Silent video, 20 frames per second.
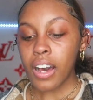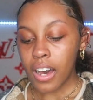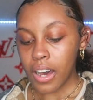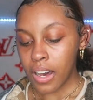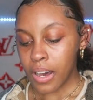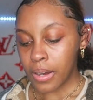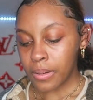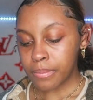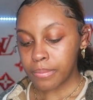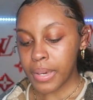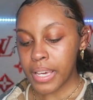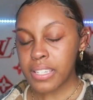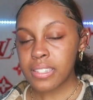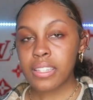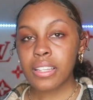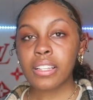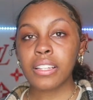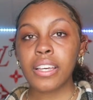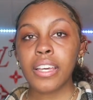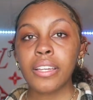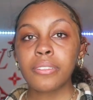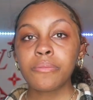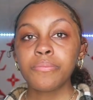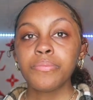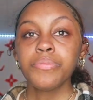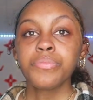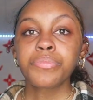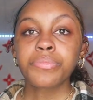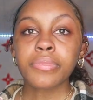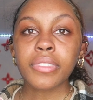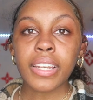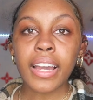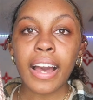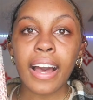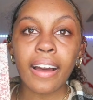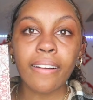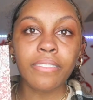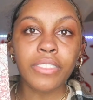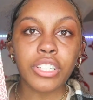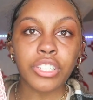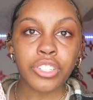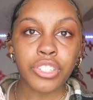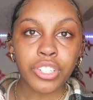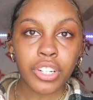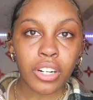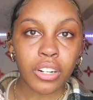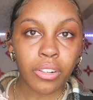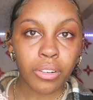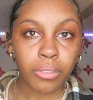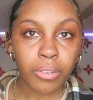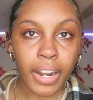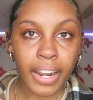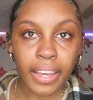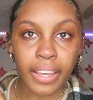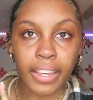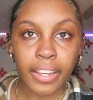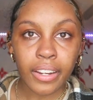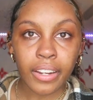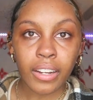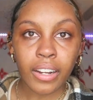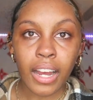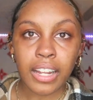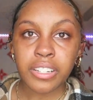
Basically, I have this journal right here.